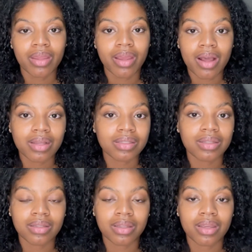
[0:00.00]

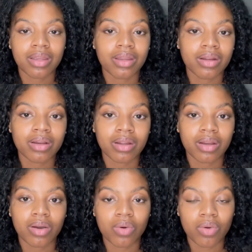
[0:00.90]
constantly, you're gonna
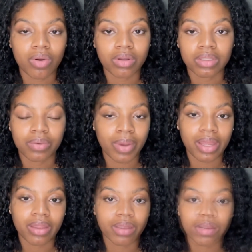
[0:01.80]
hold on to
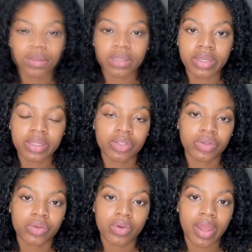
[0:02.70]
weight. Like, if you're sticking
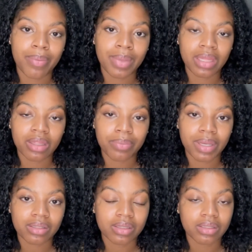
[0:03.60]
to a mainly
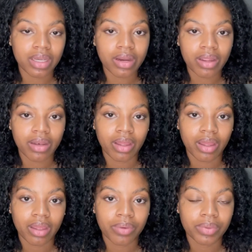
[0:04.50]
pescatarian
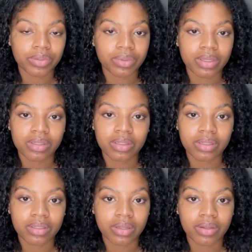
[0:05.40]
diet, which will
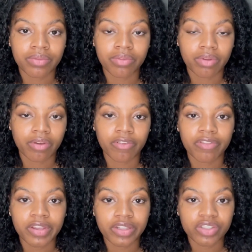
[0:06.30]
consist of, you know,
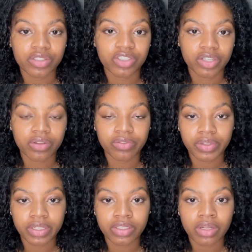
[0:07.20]
fish and
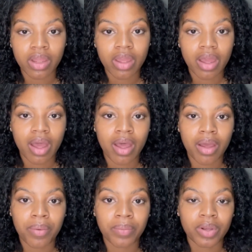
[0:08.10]
shellfish,
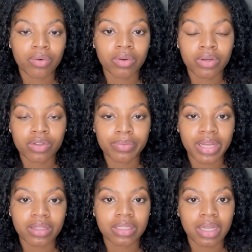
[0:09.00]
it'll reduce my
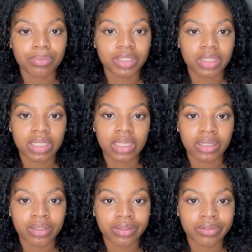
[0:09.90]
consumption
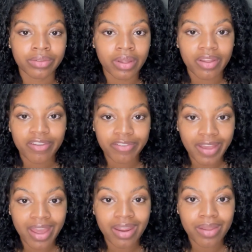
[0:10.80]
of
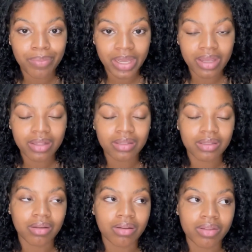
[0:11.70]
fatty meats,
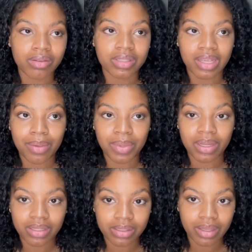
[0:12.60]
although salmon
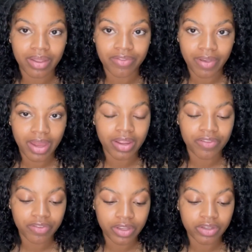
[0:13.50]
is a fatty
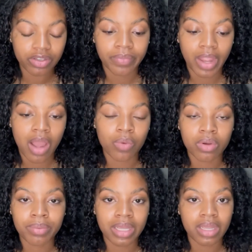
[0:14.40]
fish. I will
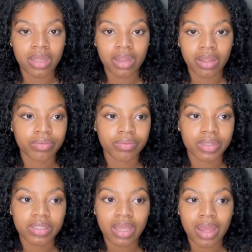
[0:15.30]
be eating
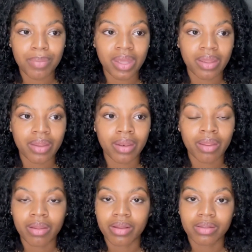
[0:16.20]
salmon,
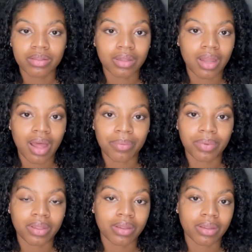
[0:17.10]

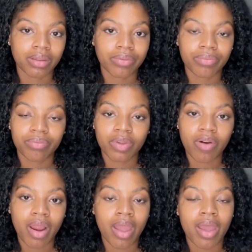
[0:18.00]
tilapia,
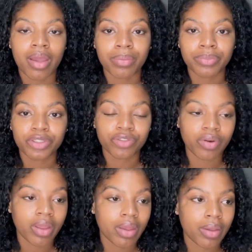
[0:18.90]
crab,
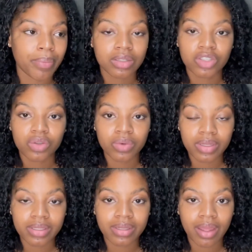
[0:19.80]
shrimp, tuna
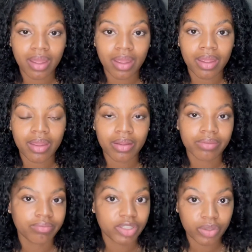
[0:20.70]
steak,
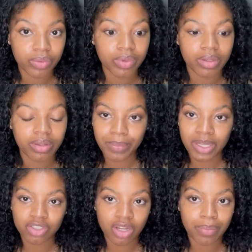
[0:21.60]
tuna. I'm
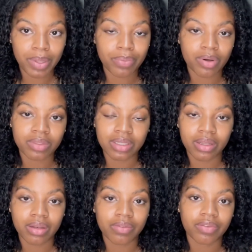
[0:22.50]
not trying to be
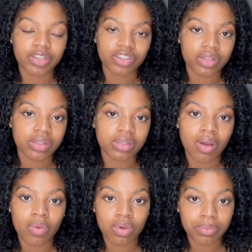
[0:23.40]
protein deficient, so I
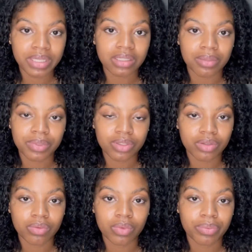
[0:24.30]
will be
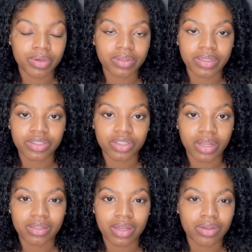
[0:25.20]
substituting with protein
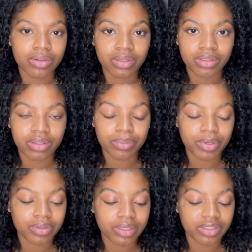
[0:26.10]
shakes. I usually drink
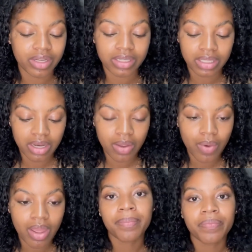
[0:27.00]
protein shakes
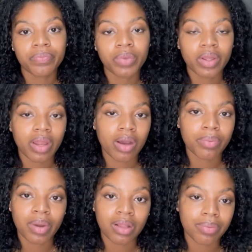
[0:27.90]
anyway, but I'll
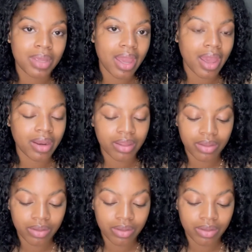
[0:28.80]
probably be adding,